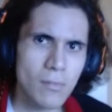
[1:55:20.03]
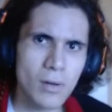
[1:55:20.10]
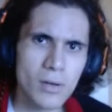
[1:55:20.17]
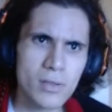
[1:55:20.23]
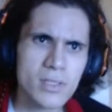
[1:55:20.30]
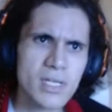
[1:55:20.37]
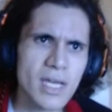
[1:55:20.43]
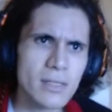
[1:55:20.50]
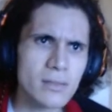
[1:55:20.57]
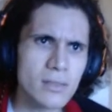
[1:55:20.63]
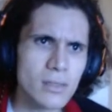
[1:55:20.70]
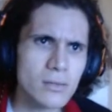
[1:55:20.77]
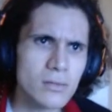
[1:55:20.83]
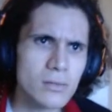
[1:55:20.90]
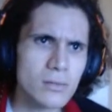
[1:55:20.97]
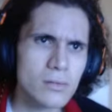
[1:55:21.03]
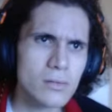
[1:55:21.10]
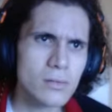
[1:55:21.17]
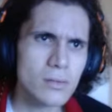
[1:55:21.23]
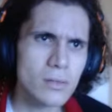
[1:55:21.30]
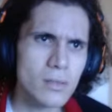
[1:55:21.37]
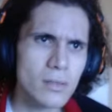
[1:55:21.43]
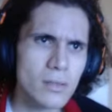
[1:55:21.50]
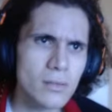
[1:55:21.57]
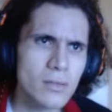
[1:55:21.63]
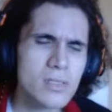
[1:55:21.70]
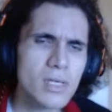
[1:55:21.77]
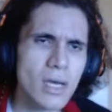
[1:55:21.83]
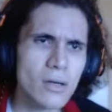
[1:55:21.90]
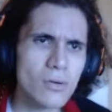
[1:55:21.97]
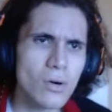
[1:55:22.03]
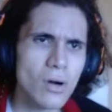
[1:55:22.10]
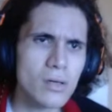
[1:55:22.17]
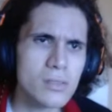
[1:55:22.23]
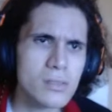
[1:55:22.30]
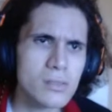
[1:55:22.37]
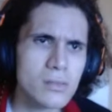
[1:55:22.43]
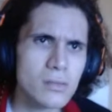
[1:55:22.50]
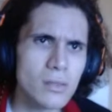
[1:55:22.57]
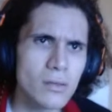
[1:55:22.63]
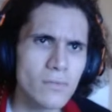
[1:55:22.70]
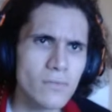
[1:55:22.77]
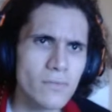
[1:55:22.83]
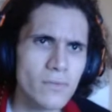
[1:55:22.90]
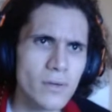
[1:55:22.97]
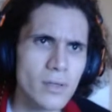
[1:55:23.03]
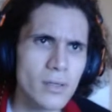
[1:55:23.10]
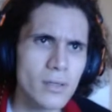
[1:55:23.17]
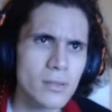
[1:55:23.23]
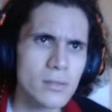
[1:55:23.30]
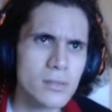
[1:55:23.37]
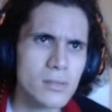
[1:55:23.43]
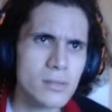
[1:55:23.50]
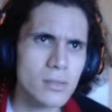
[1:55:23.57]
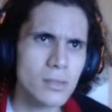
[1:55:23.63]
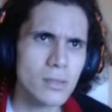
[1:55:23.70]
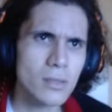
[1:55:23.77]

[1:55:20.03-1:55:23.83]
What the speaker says: doesn't get ticked. It doesn't get crossed if it.